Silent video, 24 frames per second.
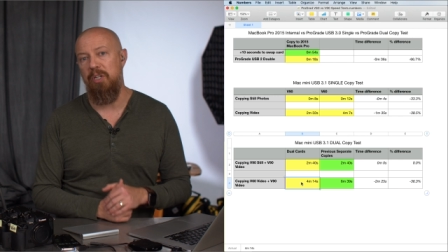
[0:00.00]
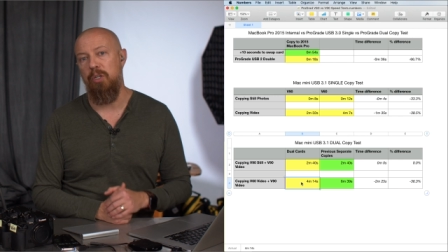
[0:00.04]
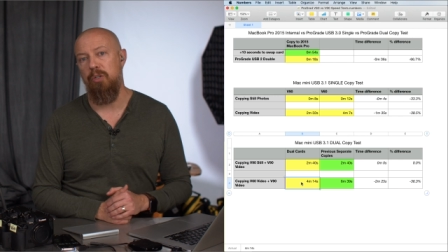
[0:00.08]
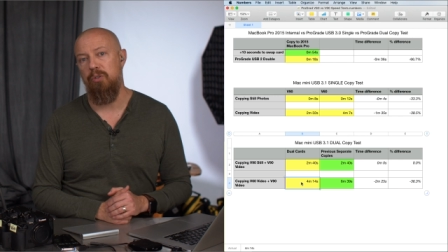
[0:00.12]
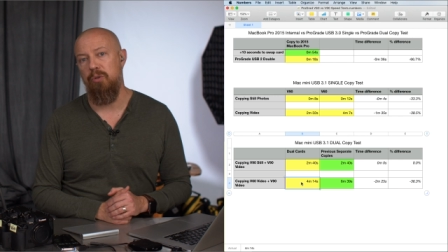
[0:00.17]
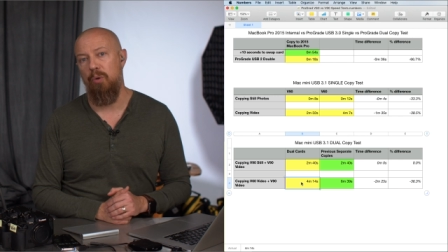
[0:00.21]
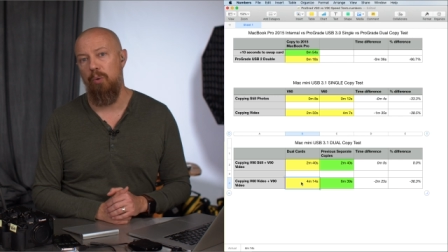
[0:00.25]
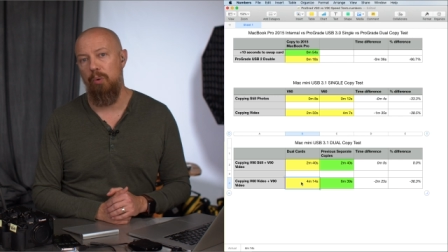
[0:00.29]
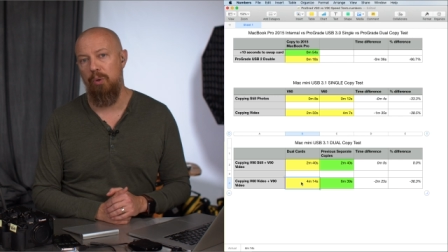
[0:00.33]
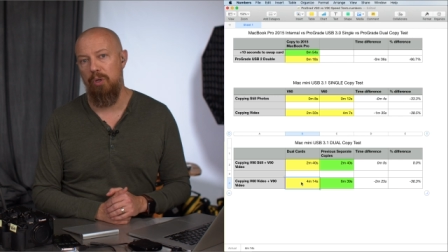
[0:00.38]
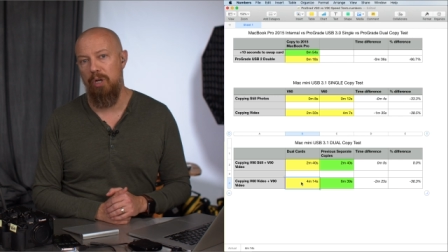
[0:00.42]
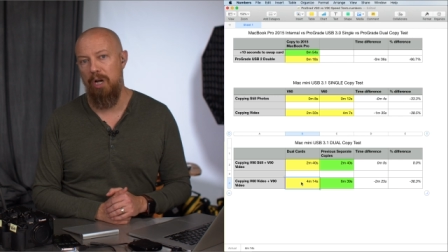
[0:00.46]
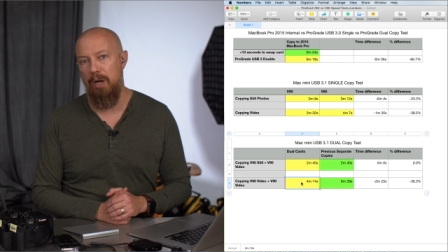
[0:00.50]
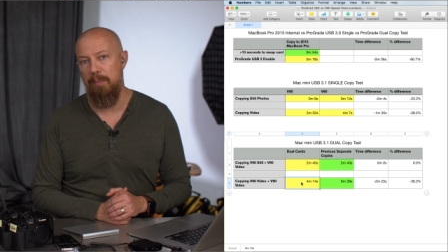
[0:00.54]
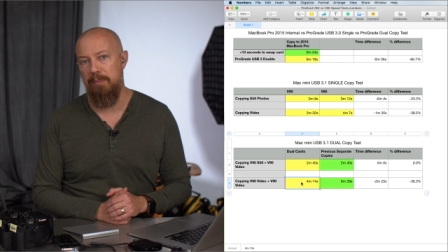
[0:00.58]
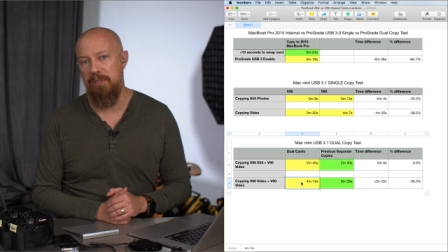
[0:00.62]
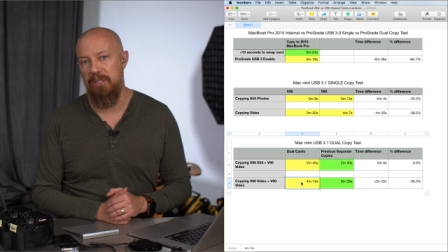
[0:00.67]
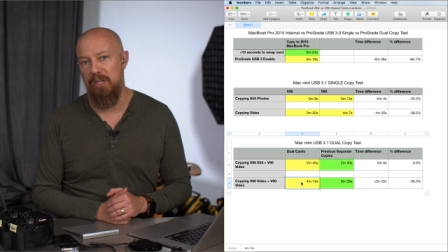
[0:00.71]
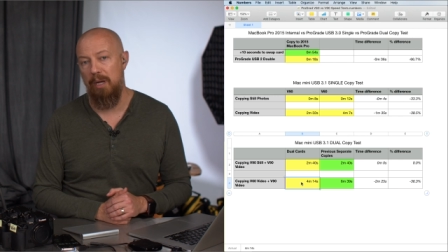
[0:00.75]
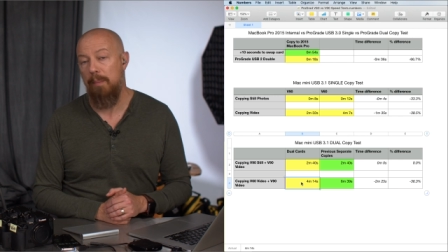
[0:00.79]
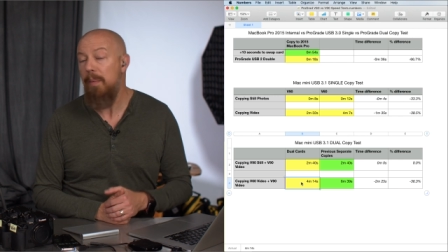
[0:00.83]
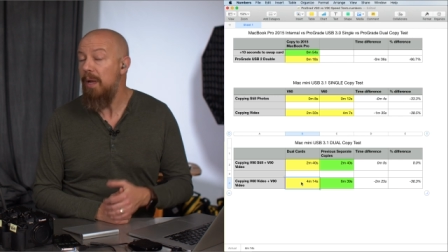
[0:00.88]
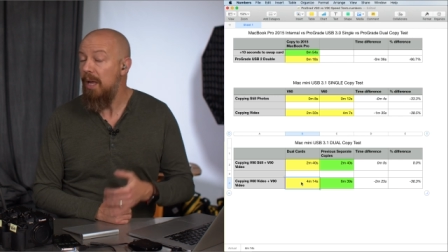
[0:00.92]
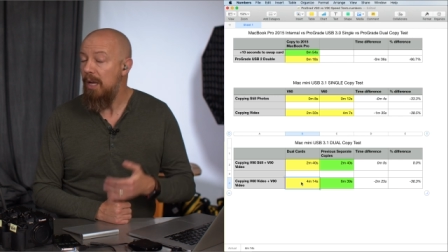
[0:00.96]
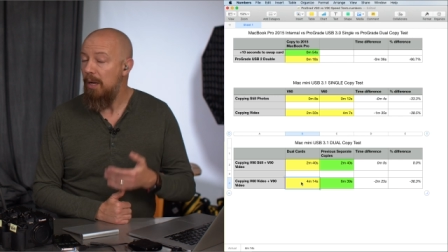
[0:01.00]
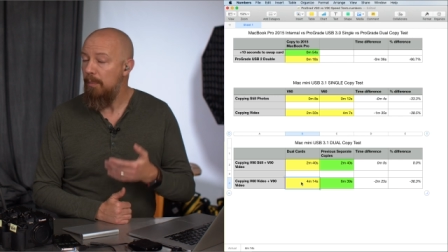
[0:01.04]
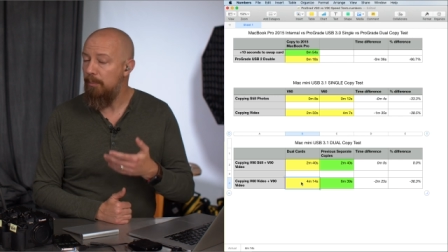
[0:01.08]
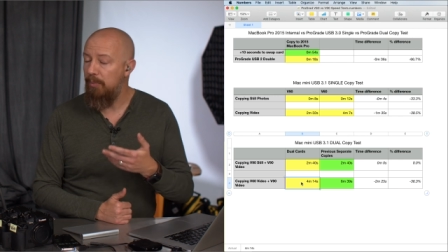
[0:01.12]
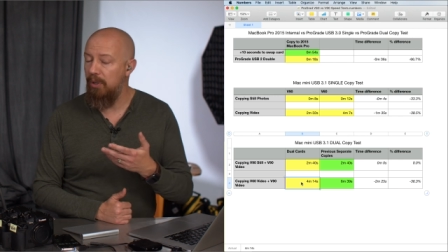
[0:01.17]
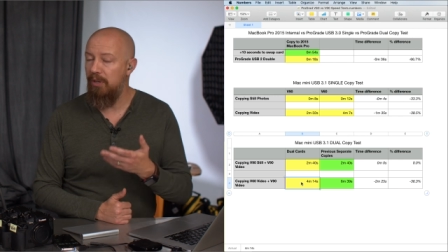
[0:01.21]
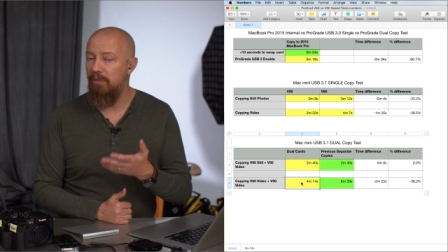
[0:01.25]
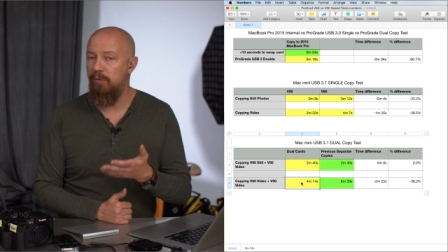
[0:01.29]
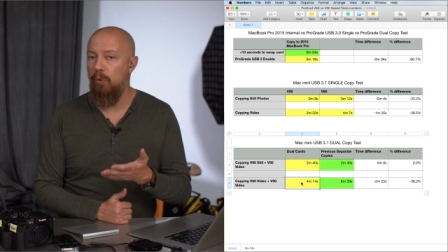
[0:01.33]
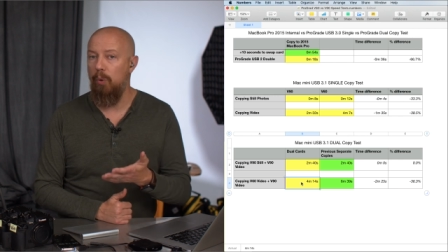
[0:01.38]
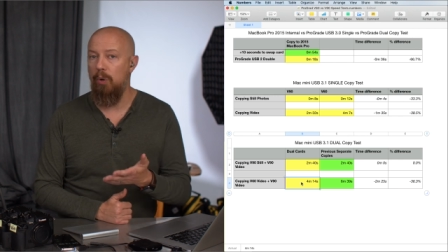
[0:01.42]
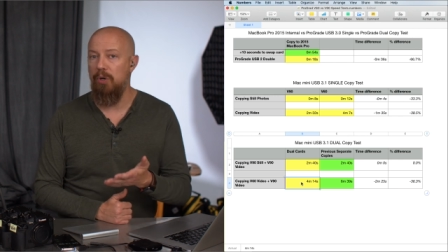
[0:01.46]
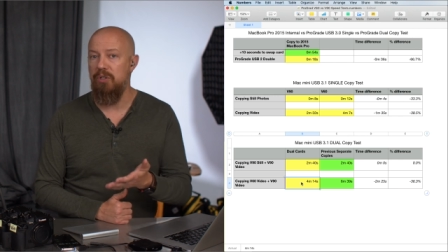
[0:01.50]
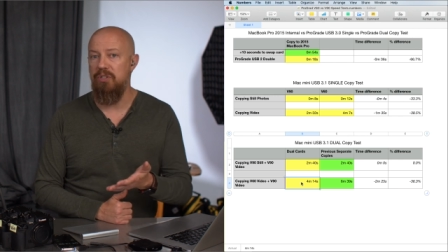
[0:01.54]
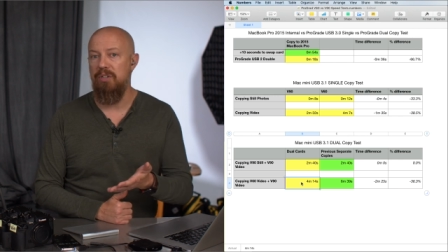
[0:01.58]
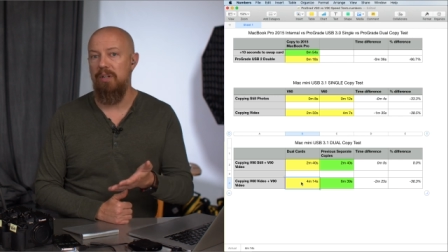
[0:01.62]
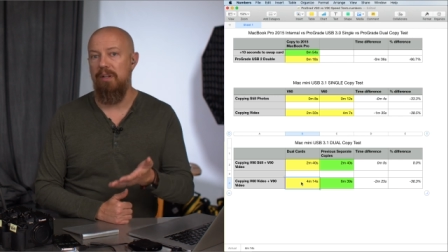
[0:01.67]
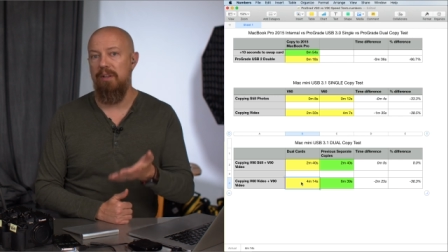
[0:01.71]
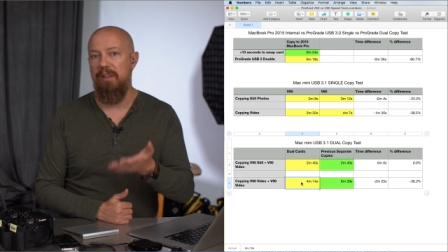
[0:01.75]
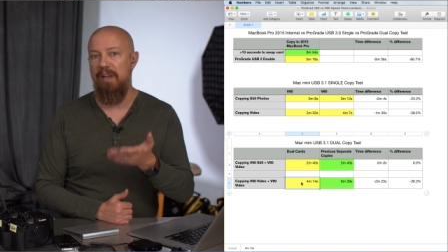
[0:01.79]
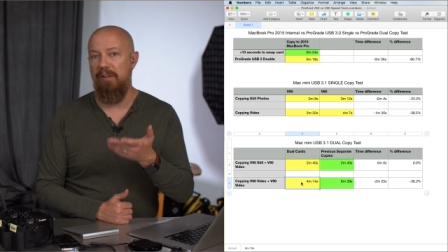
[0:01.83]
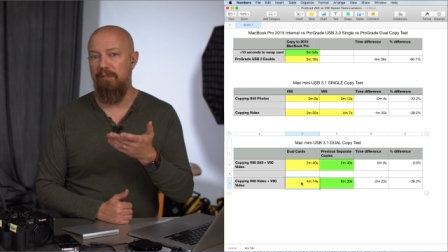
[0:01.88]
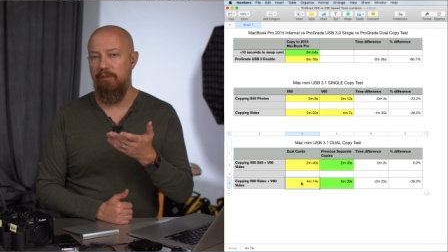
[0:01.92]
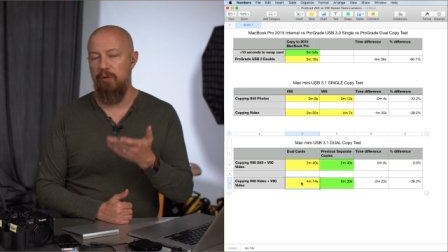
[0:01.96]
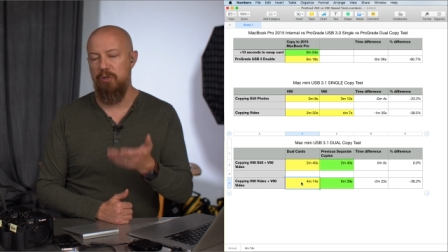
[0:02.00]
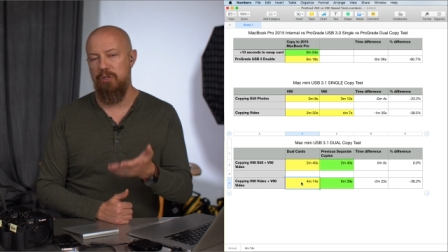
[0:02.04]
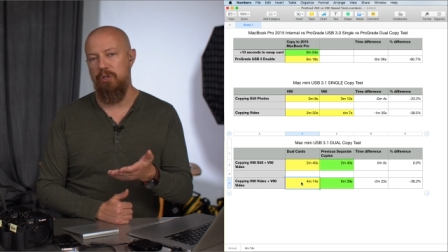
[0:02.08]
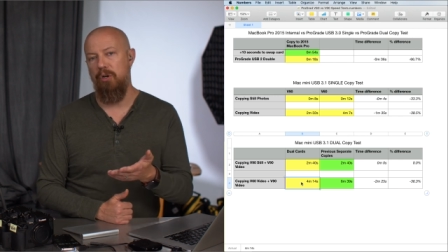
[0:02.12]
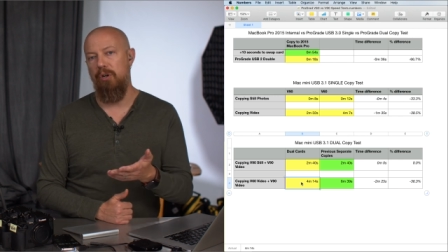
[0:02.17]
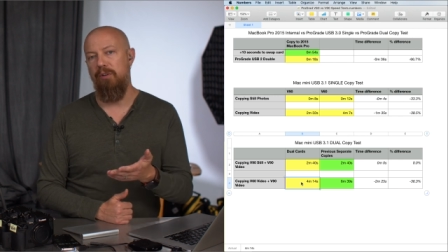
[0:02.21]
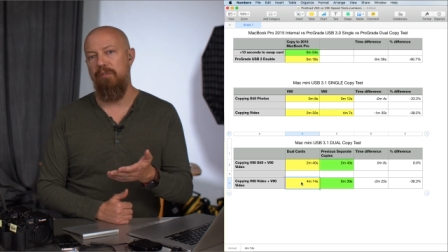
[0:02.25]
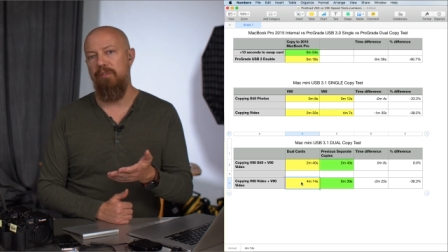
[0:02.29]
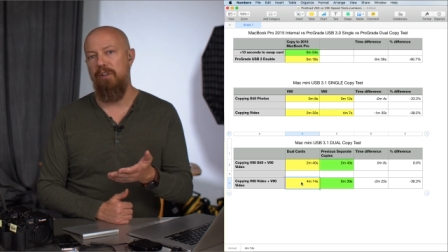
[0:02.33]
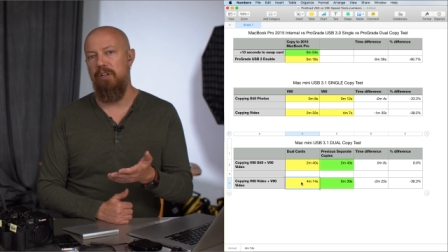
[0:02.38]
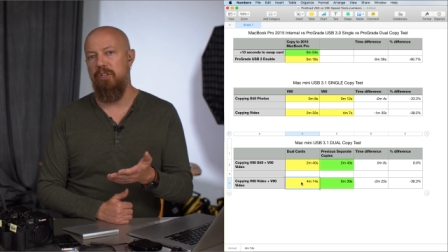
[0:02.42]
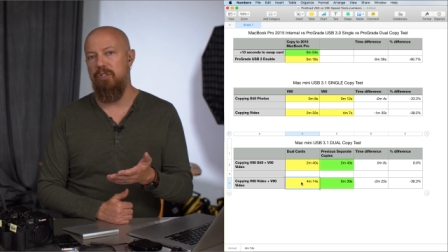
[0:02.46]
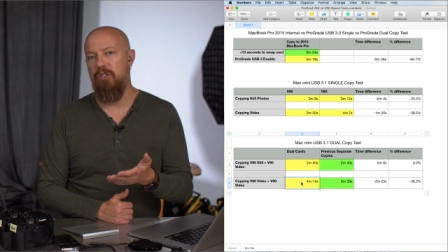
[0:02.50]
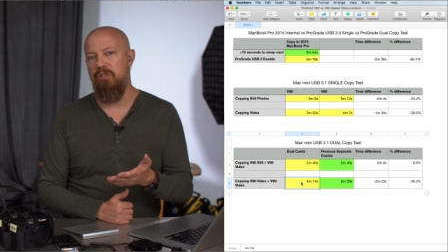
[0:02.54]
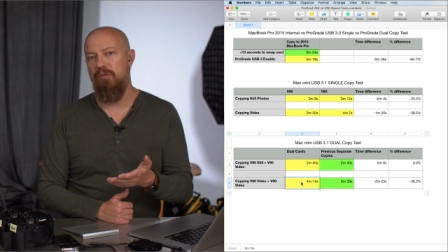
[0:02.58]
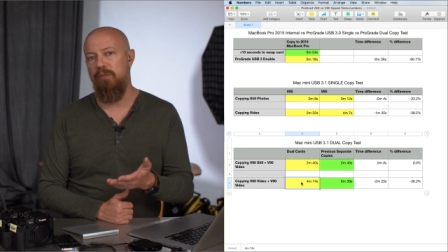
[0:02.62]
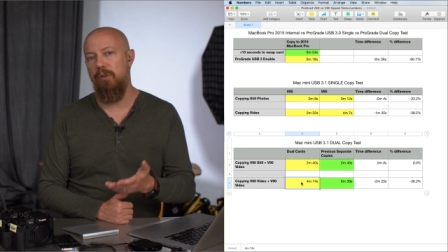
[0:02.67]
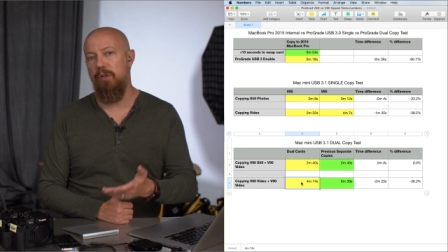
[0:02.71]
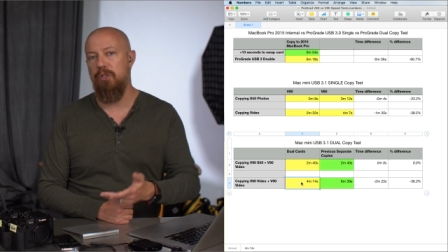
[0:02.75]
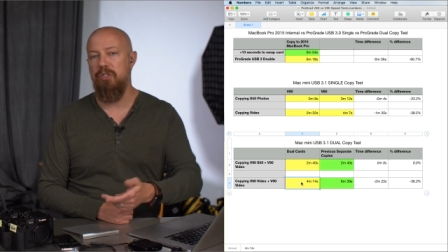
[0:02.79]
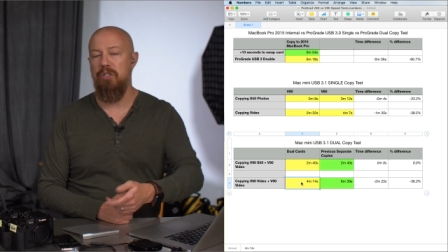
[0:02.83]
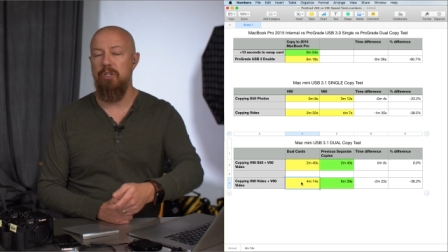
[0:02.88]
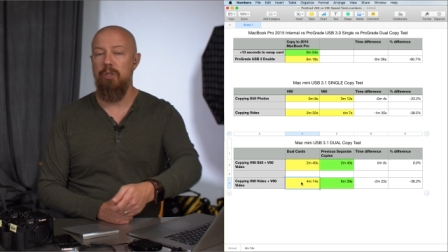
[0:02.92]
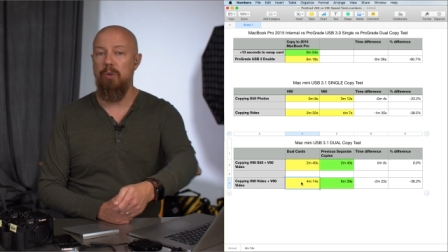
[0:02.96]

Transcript: your total copy time. But of course, that first card finishes first.